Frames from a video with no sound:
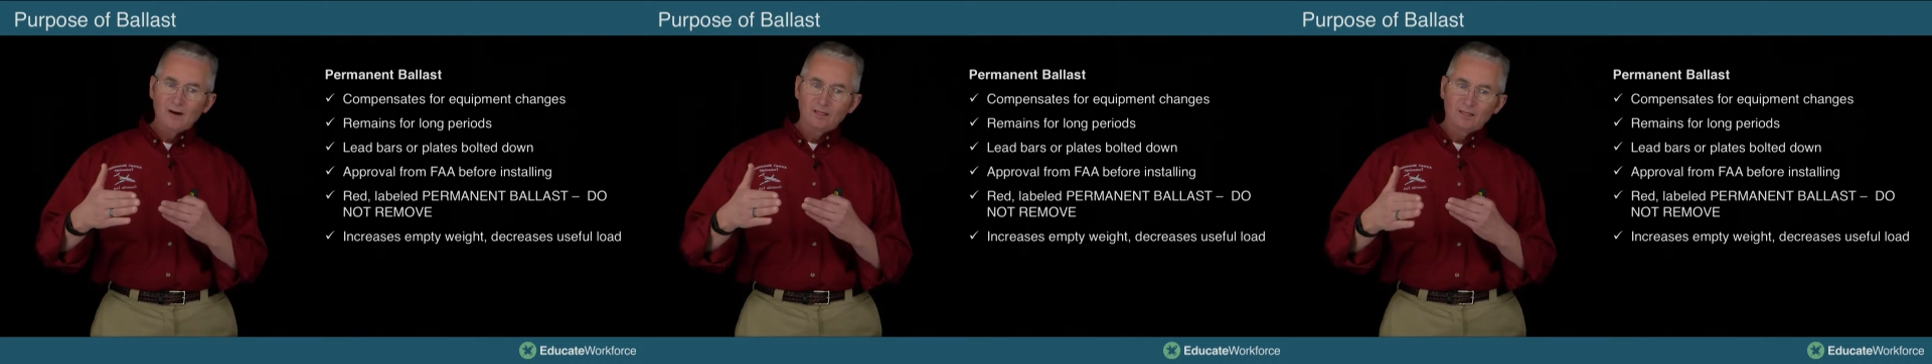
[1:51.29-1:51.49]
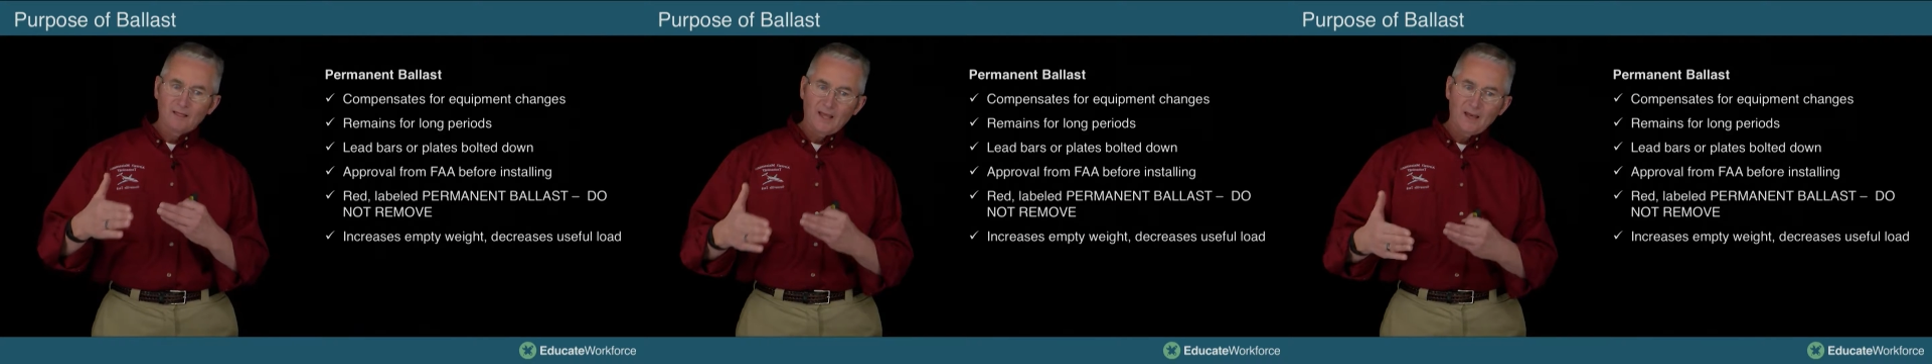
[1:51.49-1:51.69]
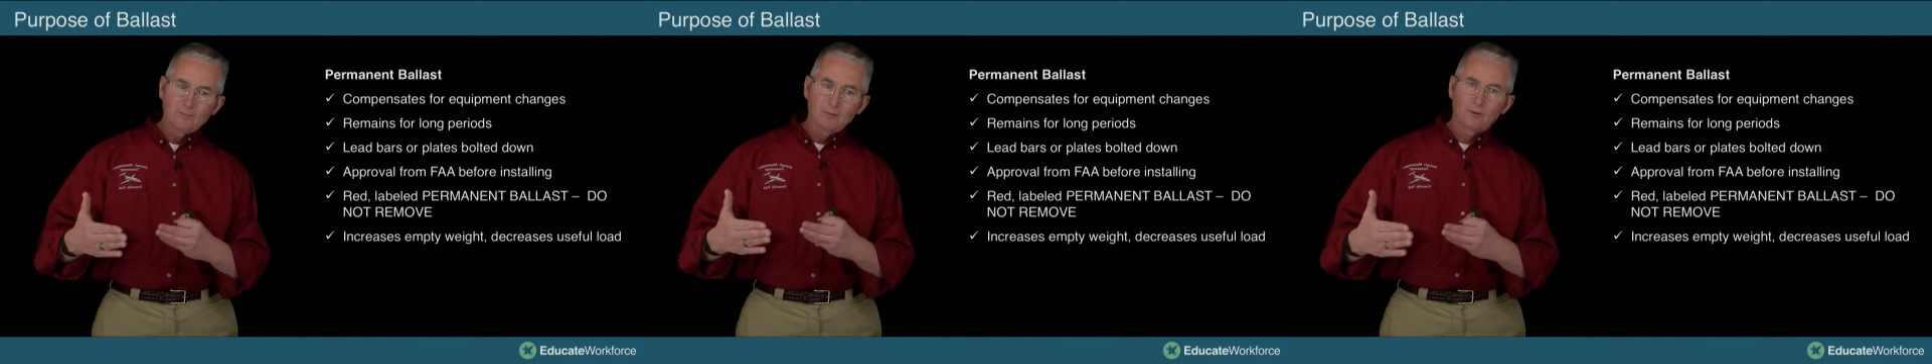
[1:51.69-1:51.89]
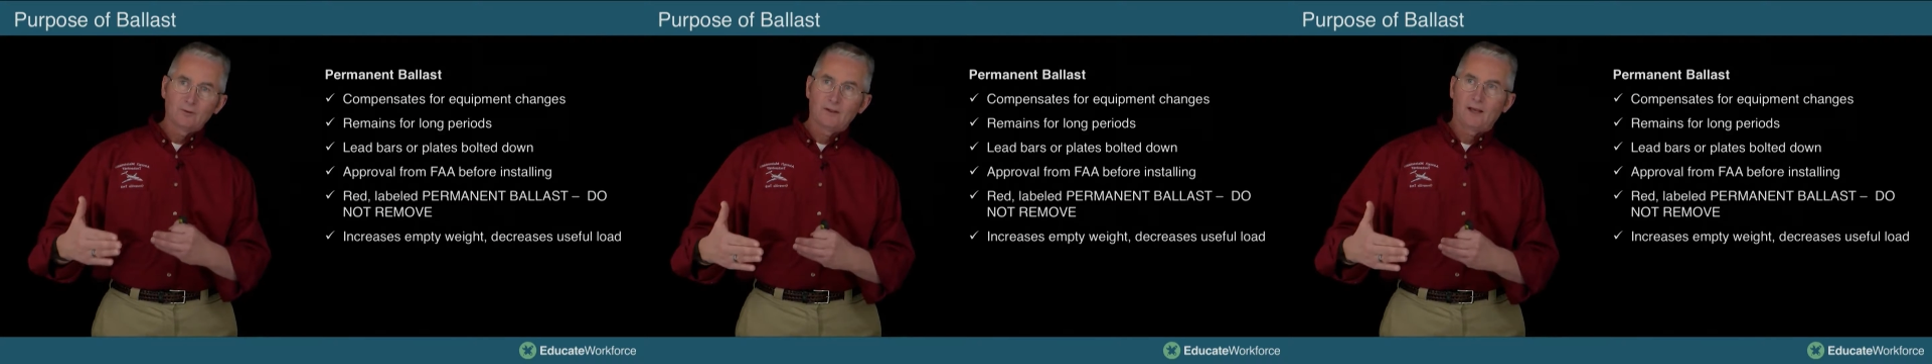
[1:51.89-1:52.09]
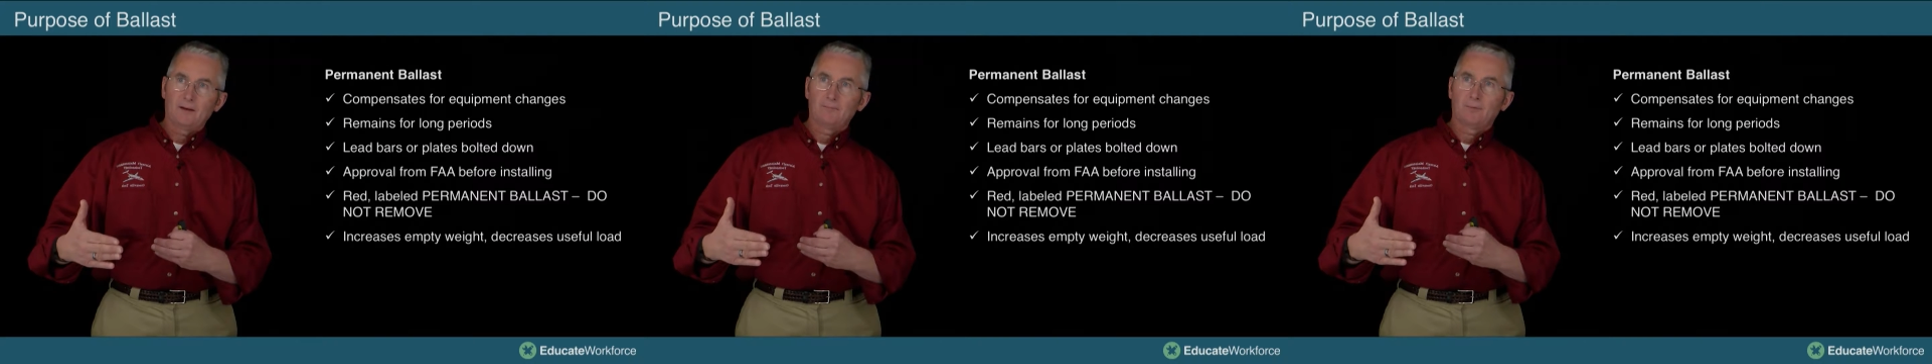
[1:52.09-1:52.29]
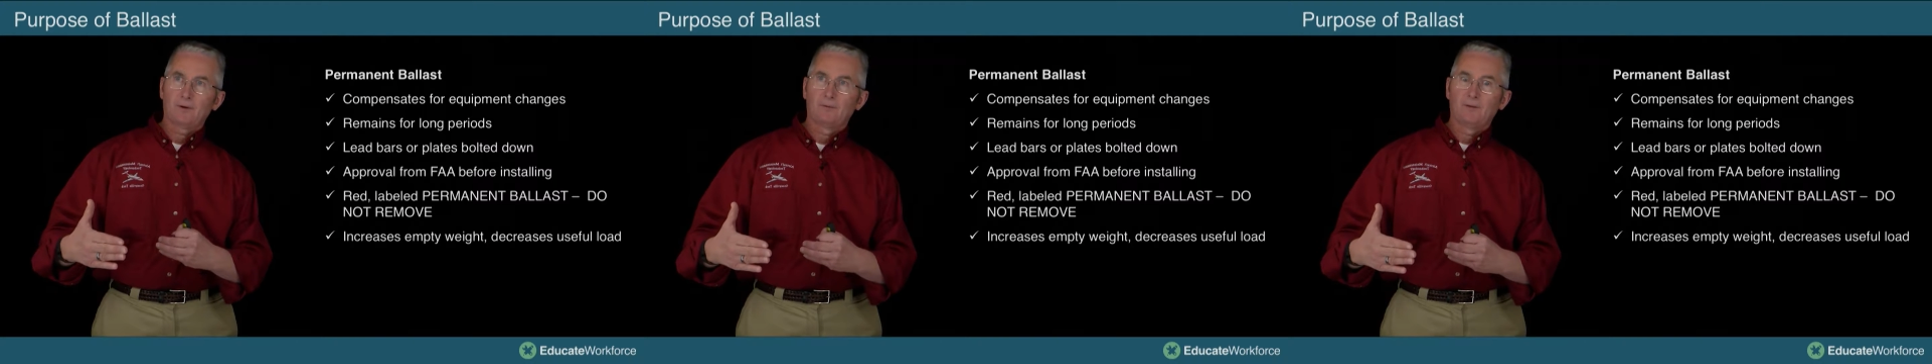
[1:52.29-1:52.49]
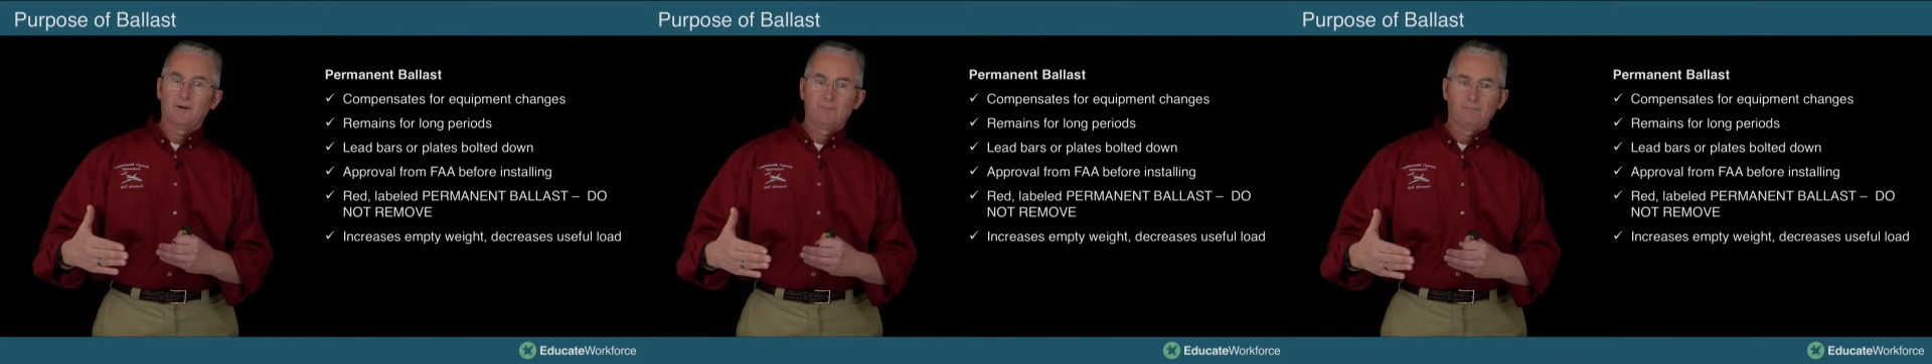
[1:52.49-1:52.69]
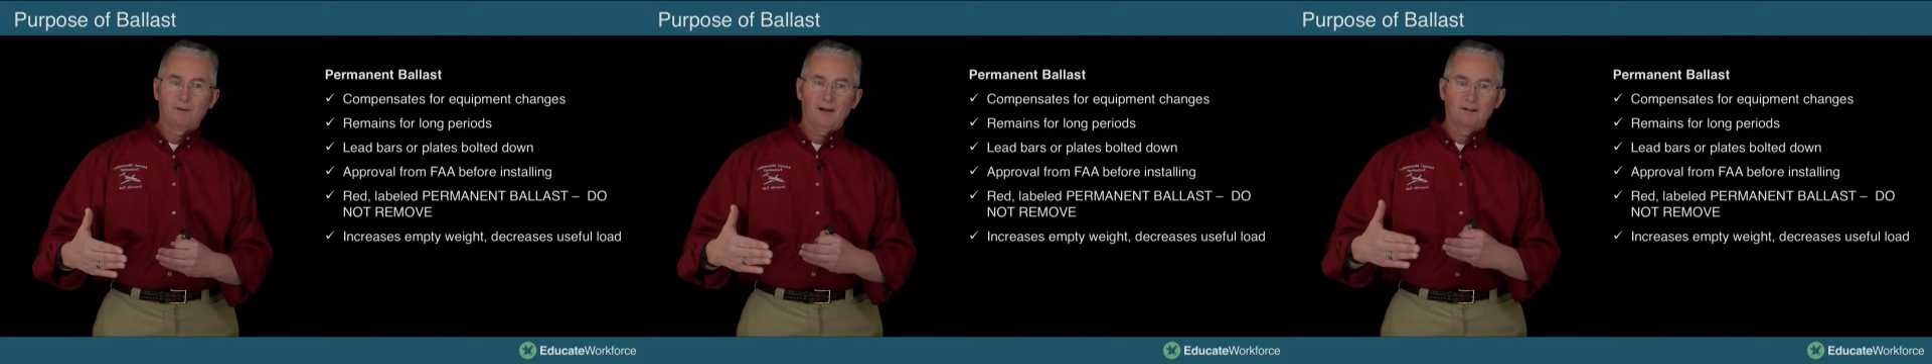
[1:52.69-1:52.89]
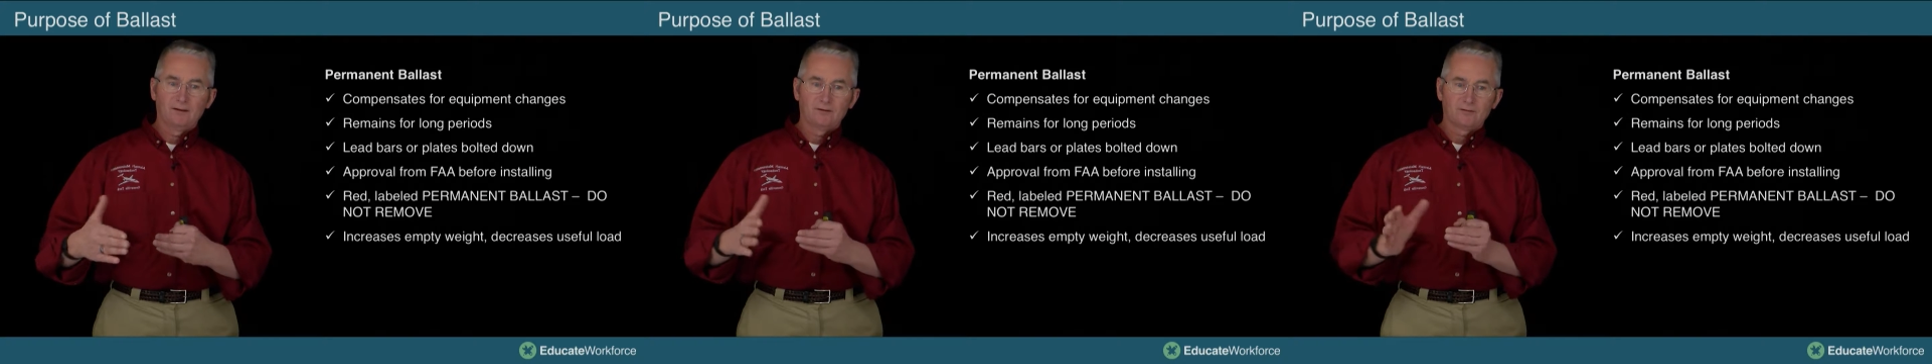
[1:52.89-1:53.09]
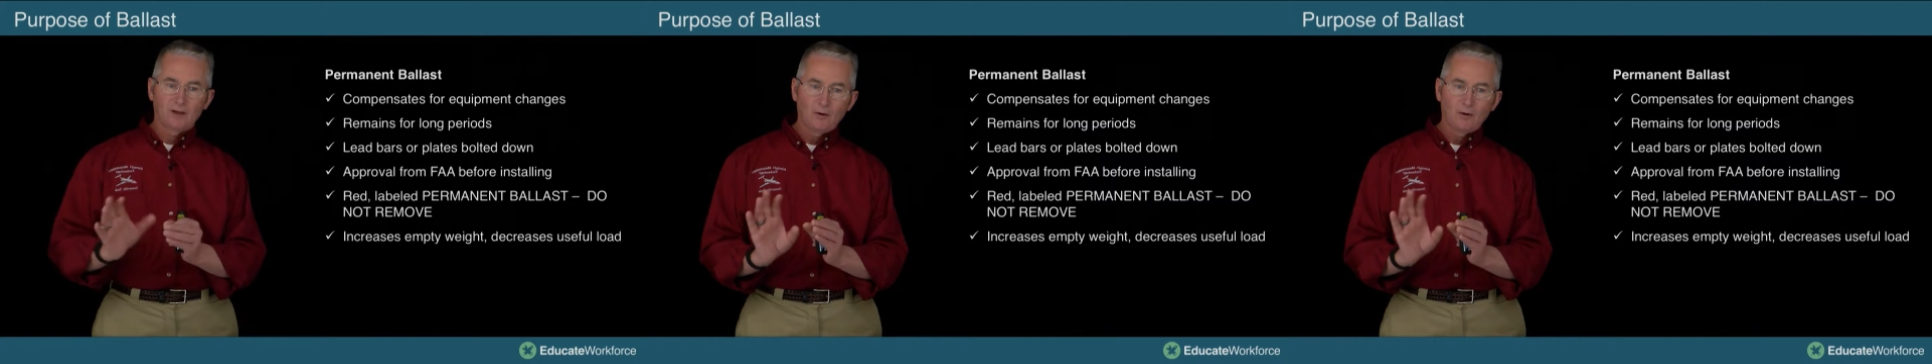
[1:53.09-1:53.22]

to label that permanent ballast.